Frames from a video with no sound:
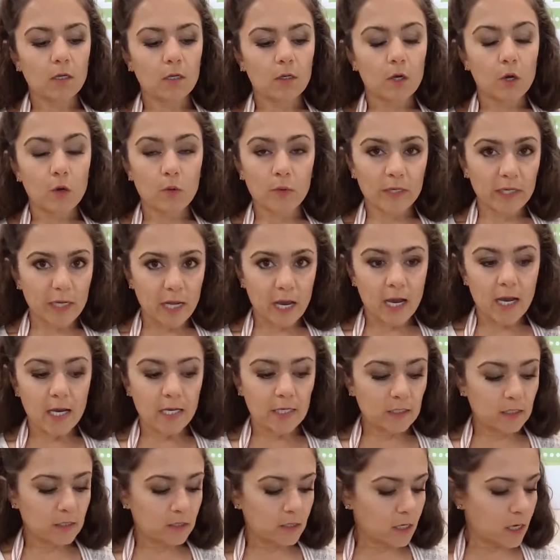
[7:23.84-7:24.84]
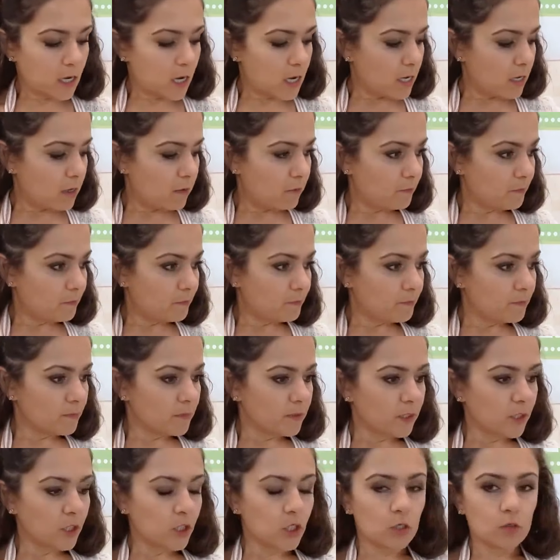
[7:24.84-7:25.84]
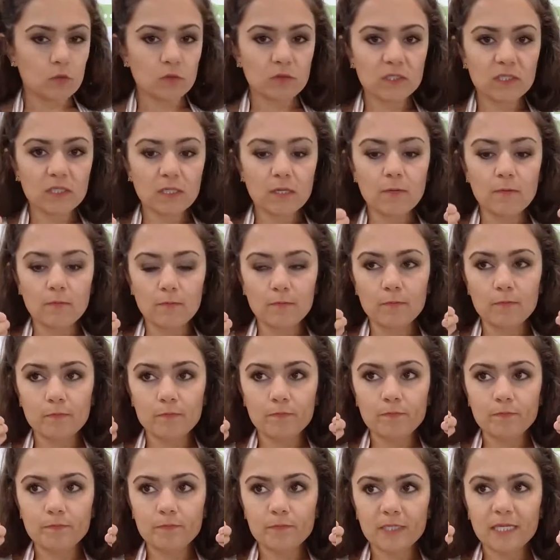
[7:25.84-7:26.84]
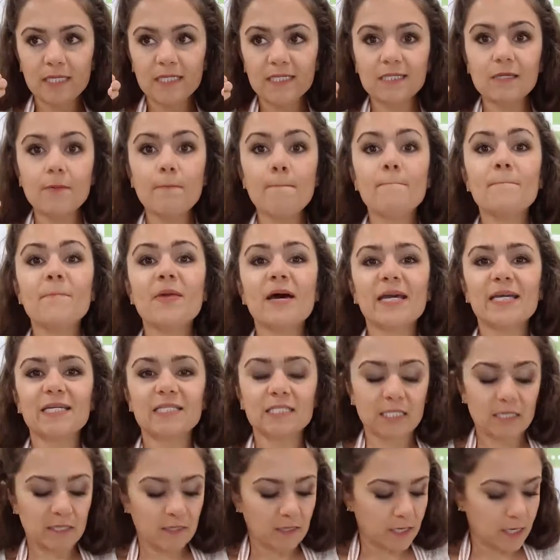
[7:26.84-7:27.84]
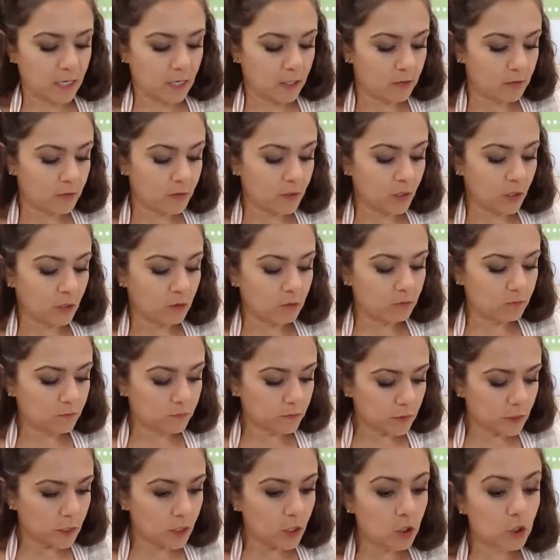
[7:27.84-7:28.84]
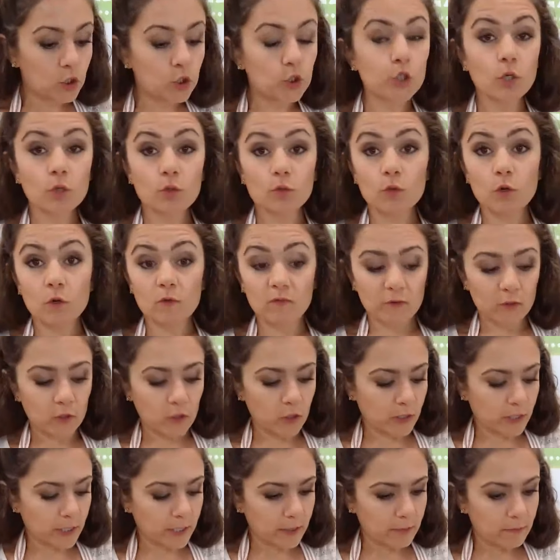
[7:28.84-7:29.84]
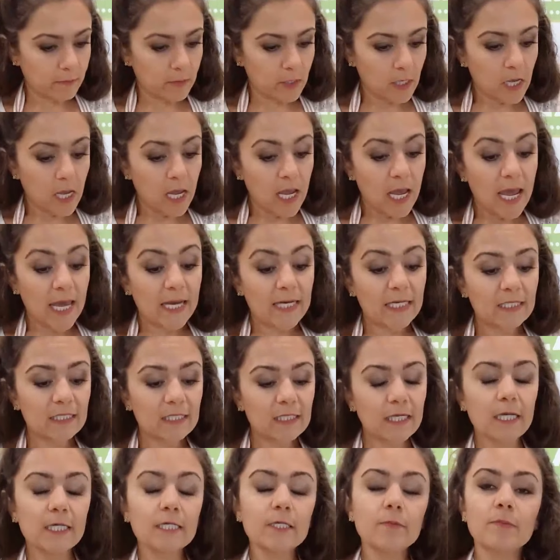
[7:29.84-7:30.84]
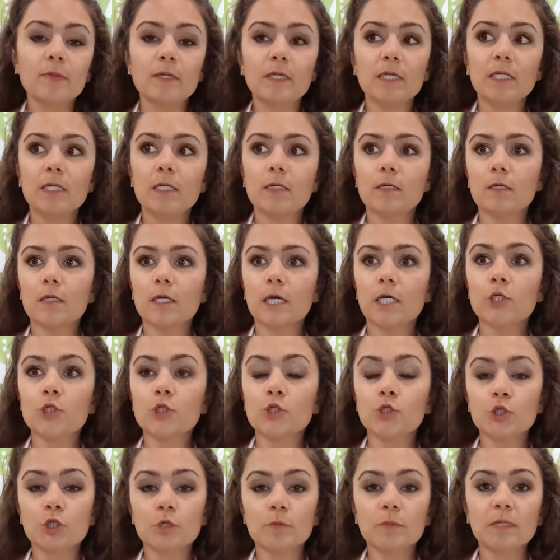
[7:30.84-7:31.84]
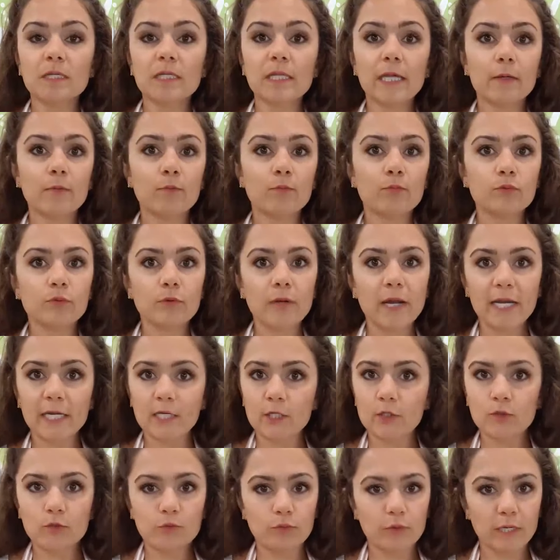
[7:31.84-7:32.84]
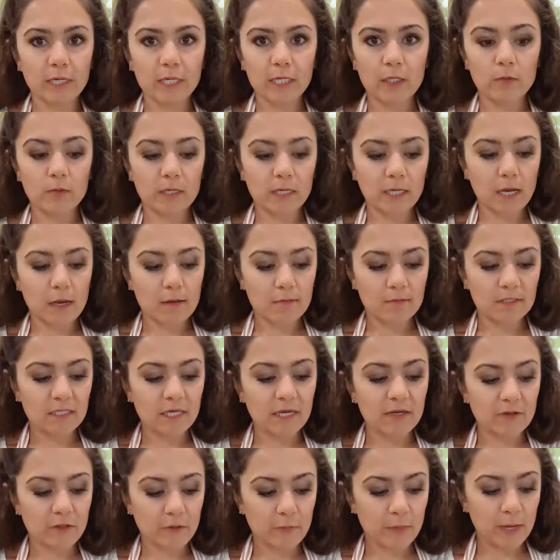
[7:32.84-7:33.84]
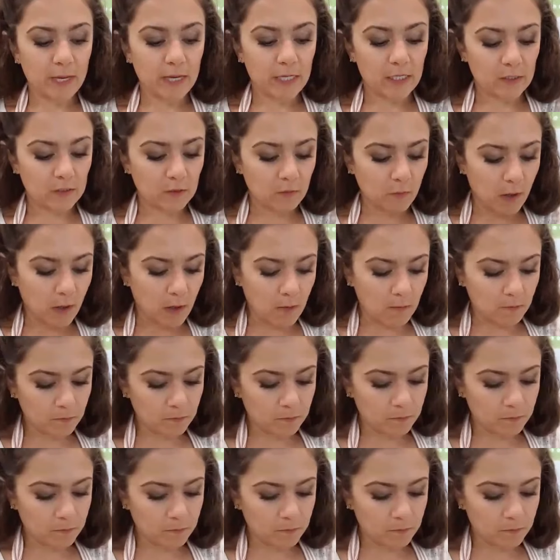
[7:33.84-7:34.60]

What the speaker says: going on, you know, some bite there. So don't overcook it. And it should be like bright green when it comes out of the pan as well.